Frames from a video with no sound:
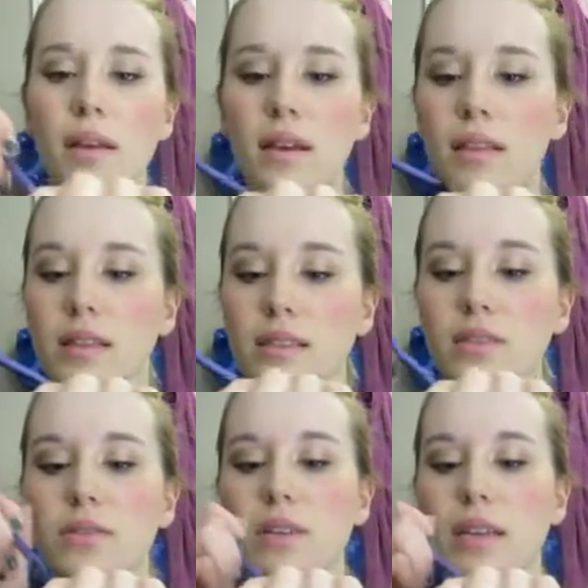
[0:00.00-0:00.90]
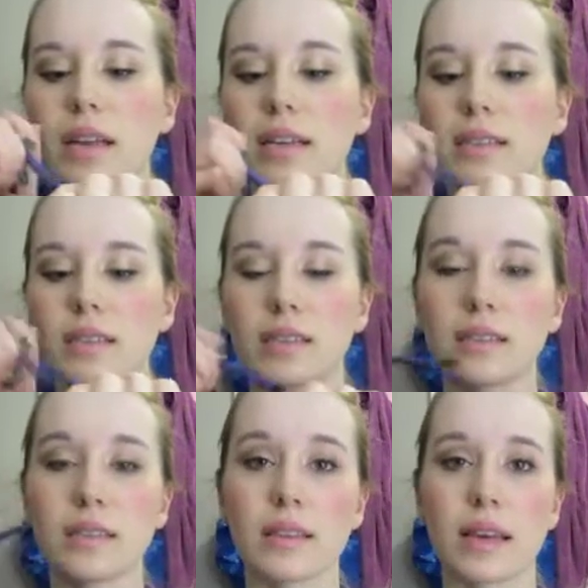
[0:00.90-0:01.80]
And this is really nice, and it's
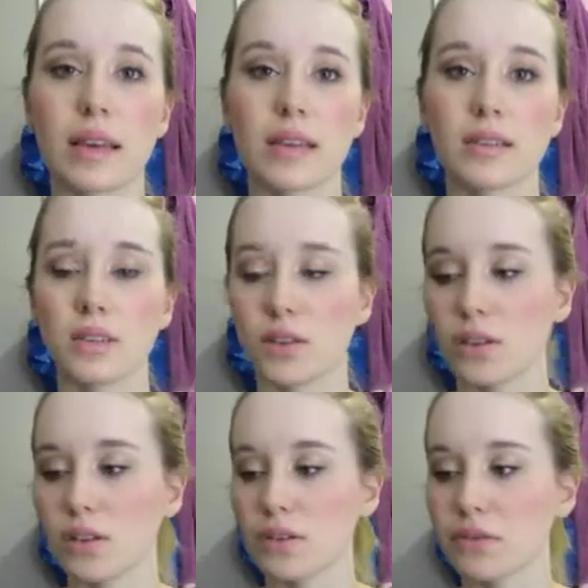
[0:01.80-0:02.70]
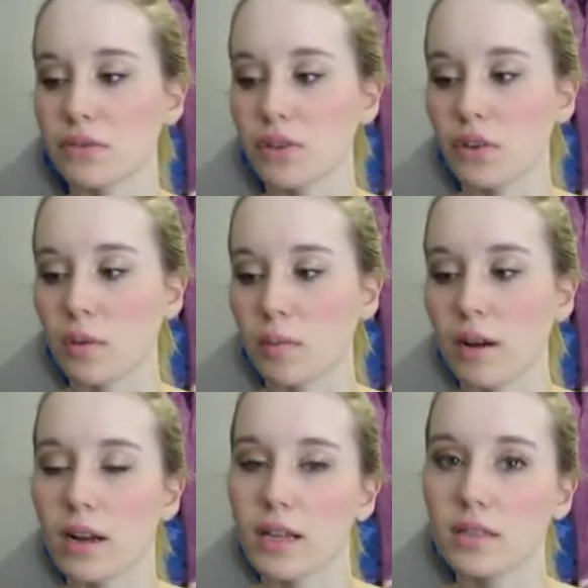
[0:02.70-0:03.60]
synthetic, so you can use it for cream
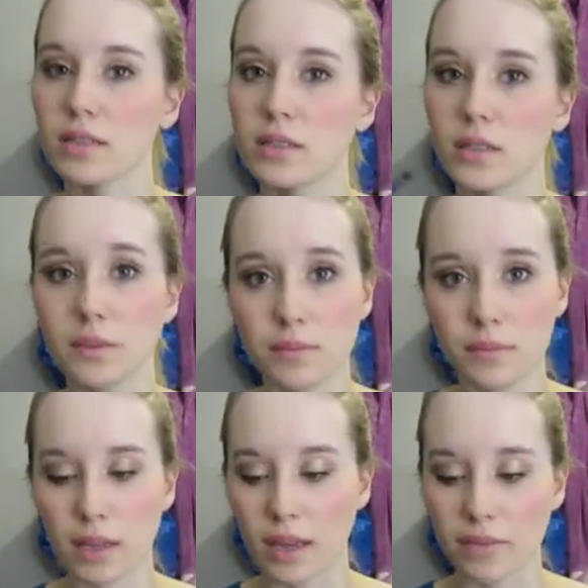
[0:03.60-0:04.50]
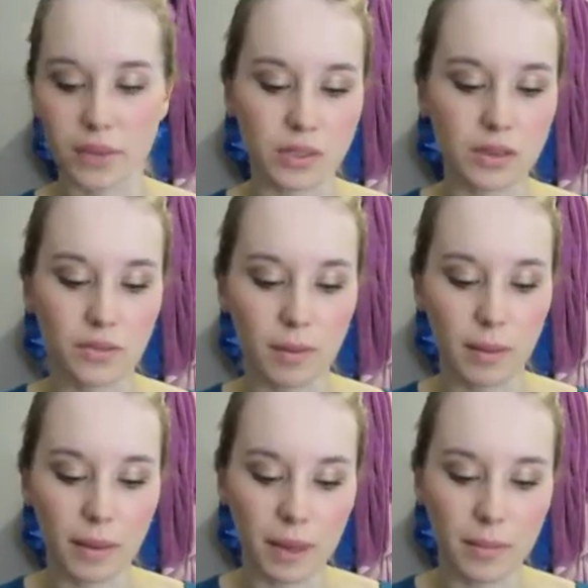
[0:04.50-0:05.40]
products too. Like I've used it for
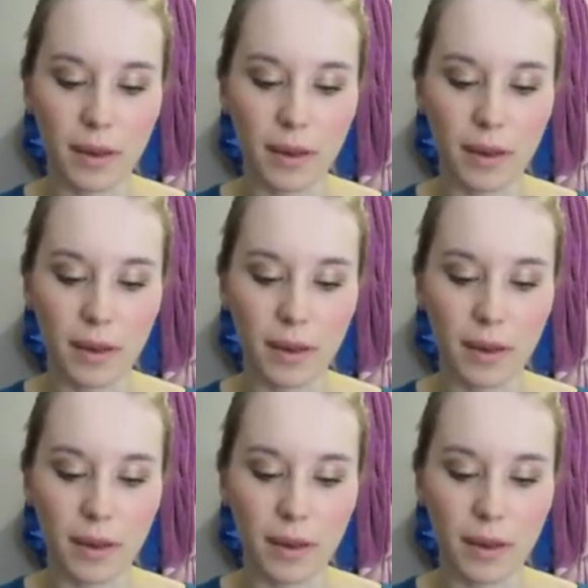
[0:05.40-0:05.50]
my paint